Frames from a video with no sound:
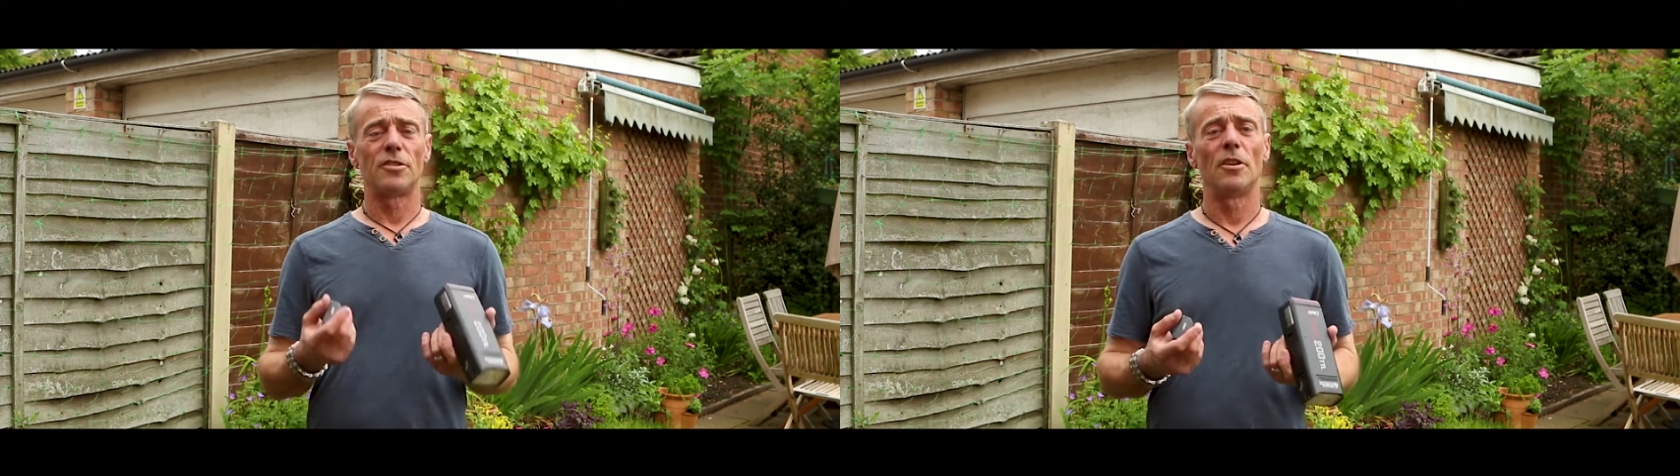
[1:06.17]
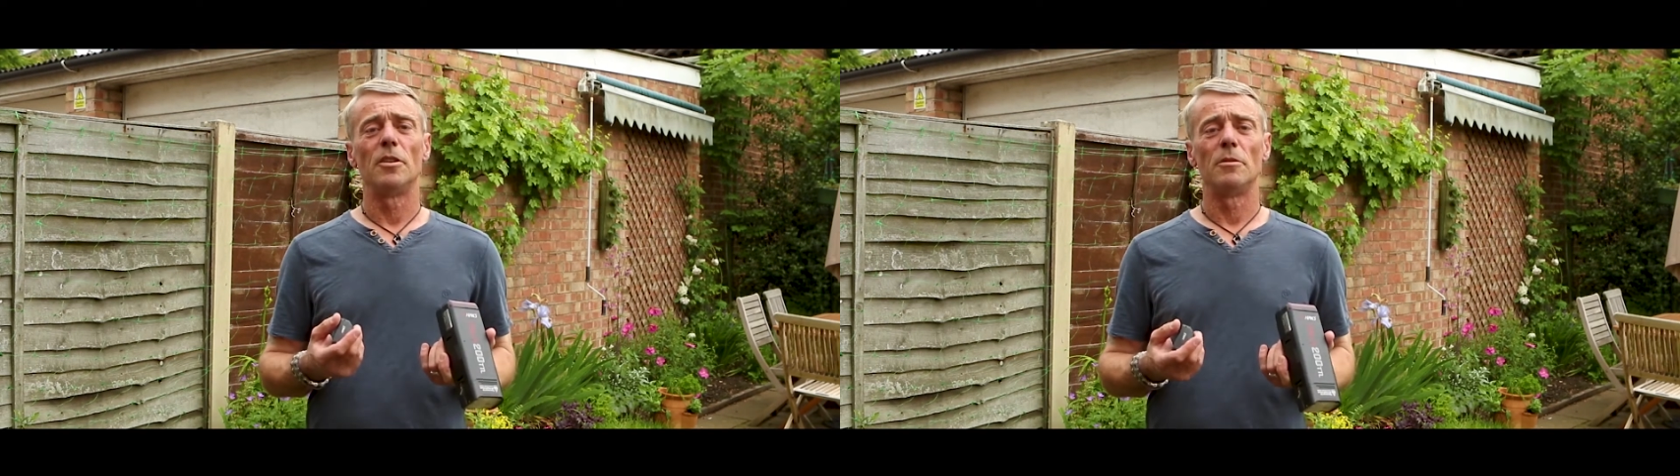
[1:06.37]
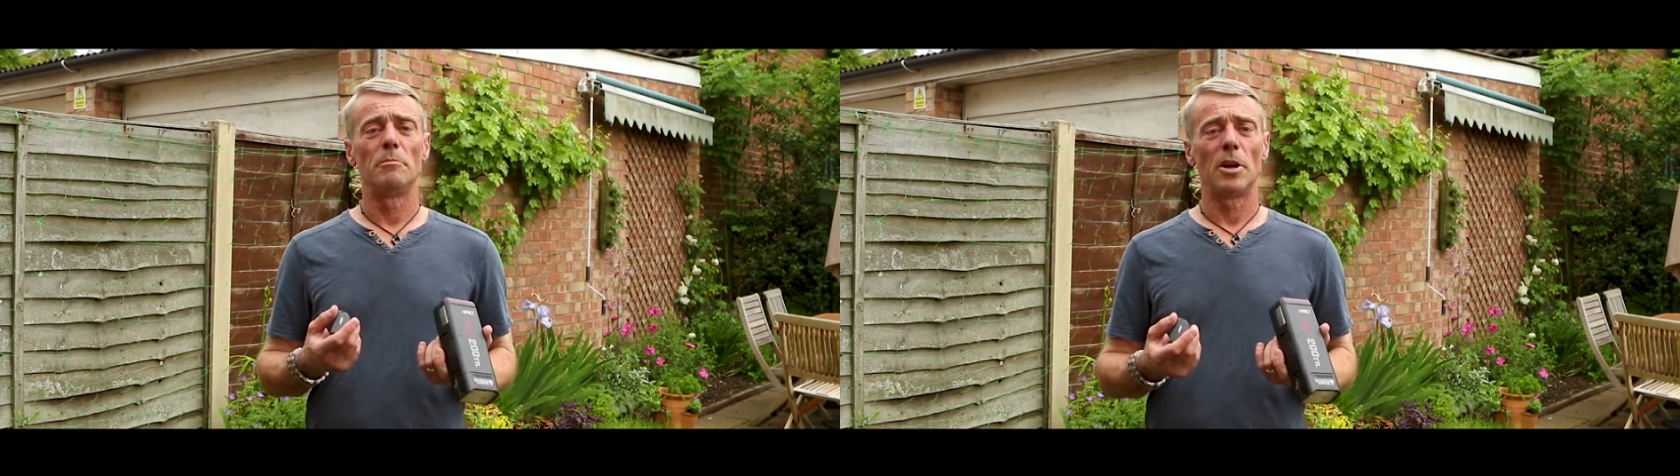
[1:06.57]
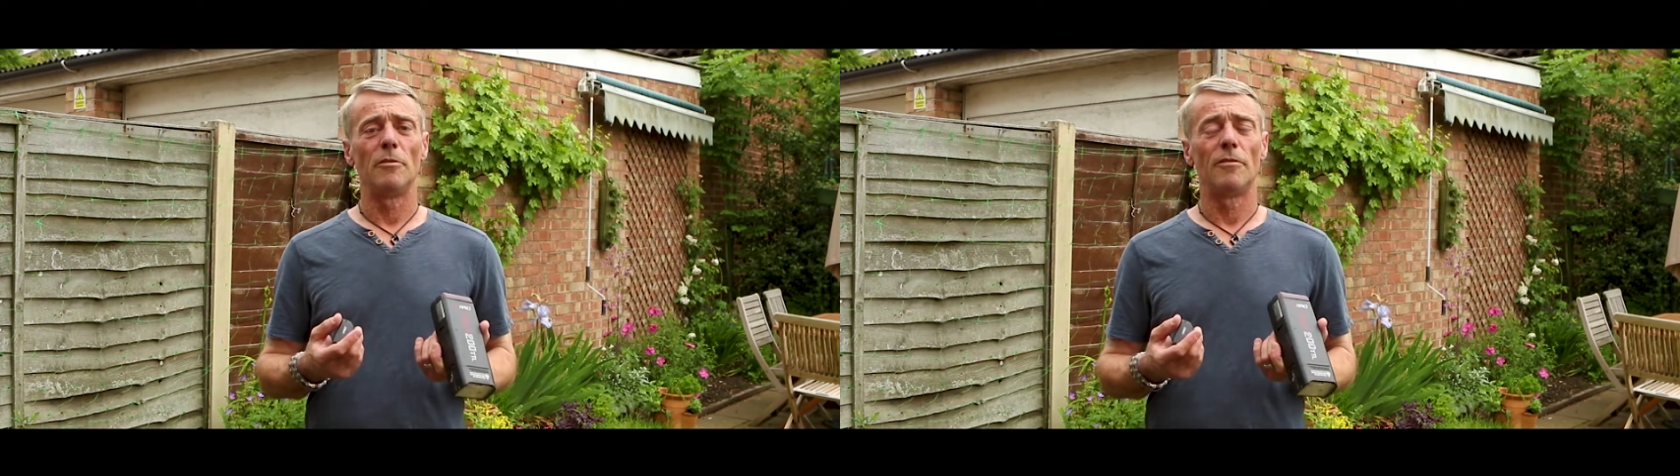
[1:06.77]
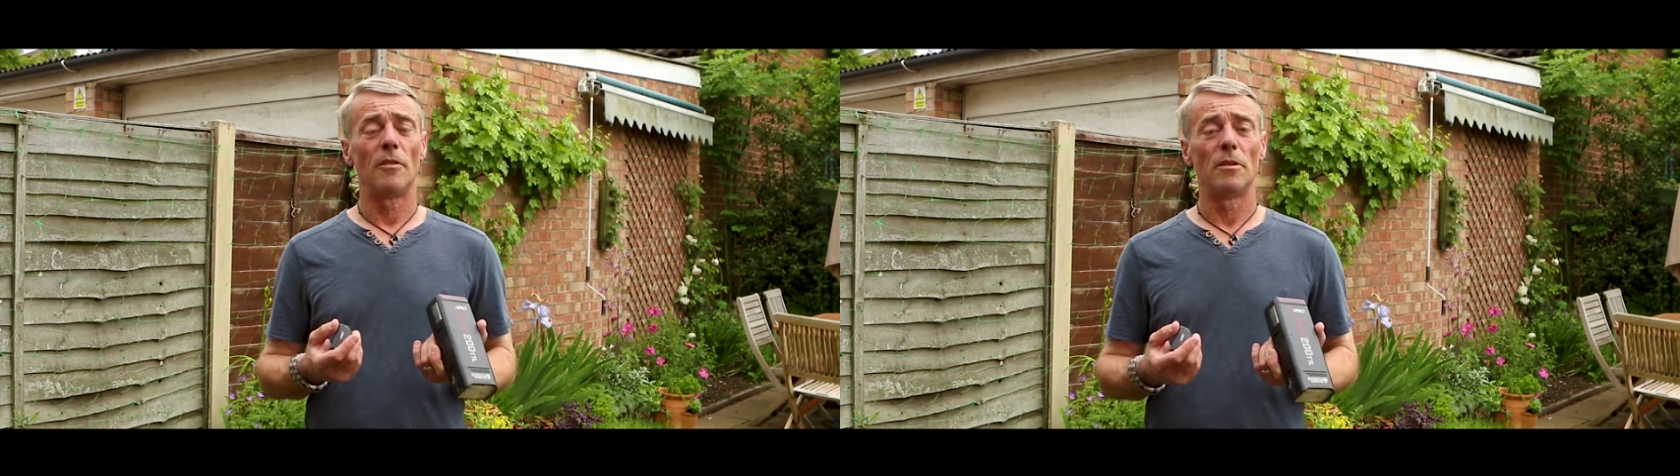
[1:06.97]
turn them
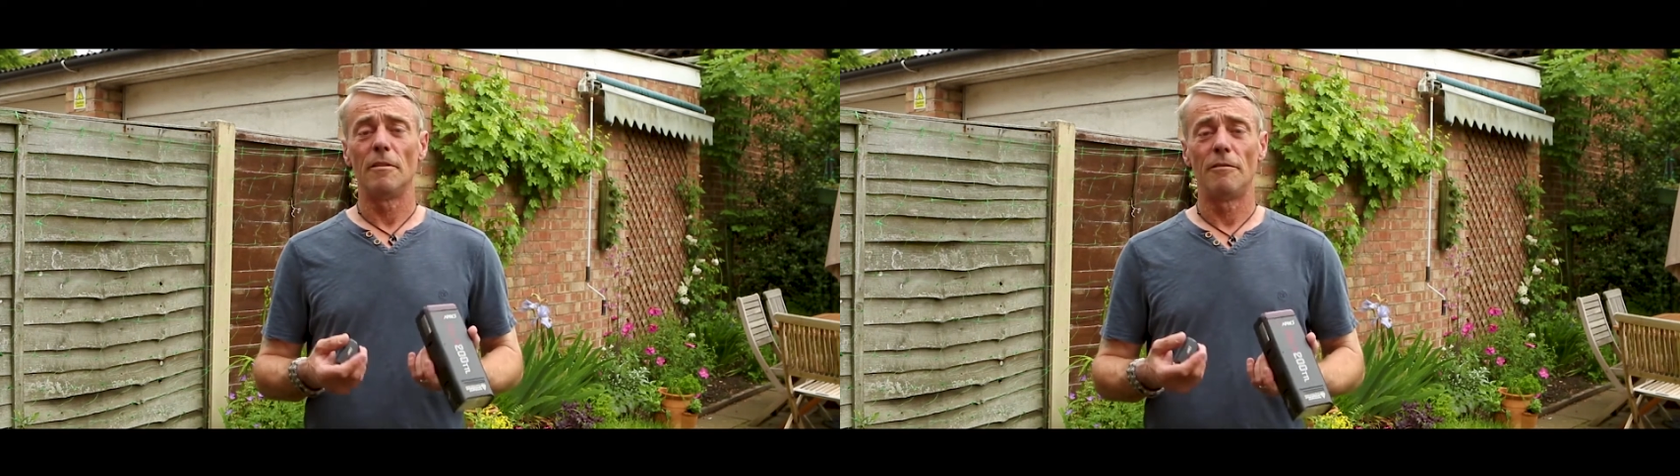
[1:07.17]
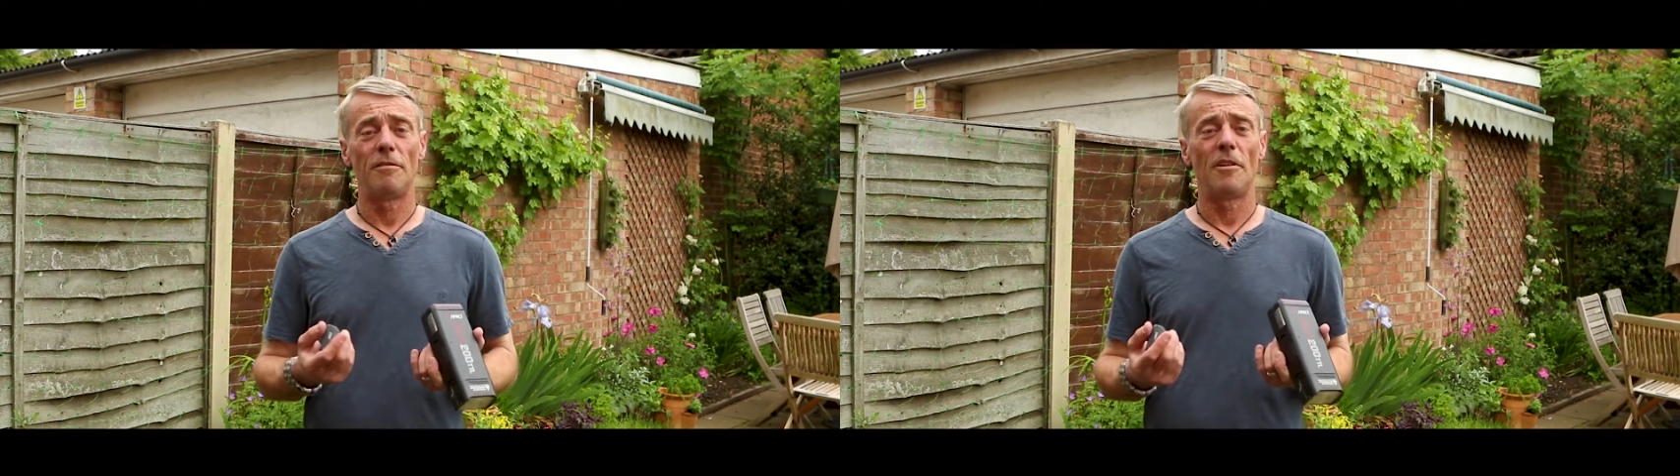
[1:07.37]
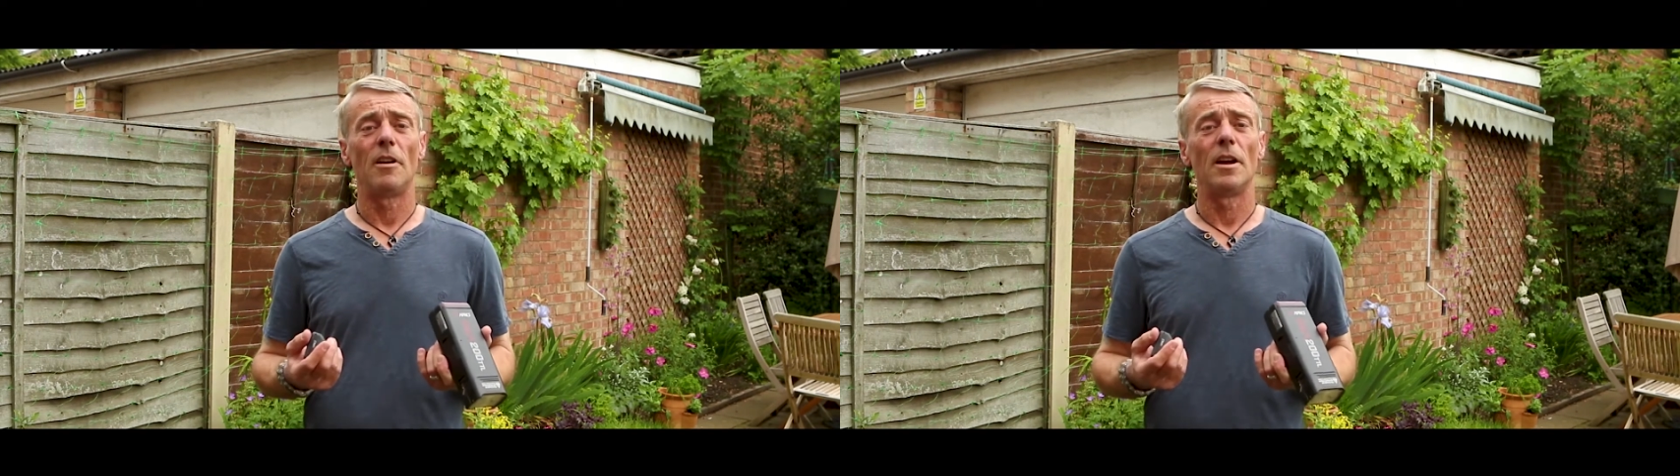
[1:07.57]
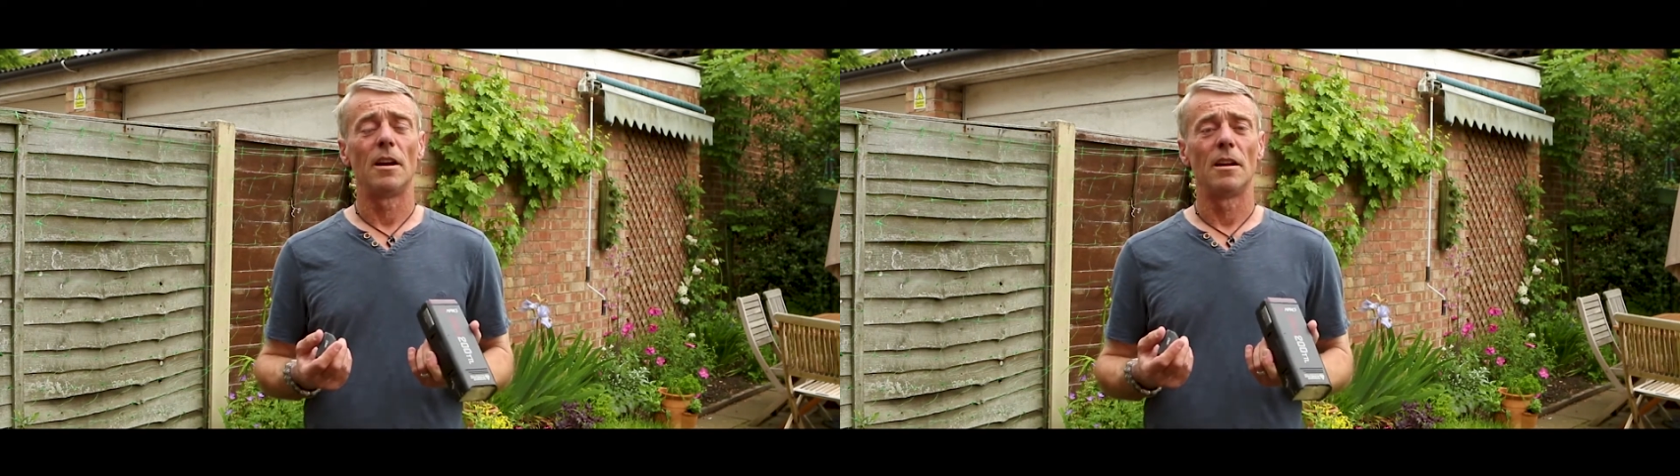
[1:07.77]
both on and fire.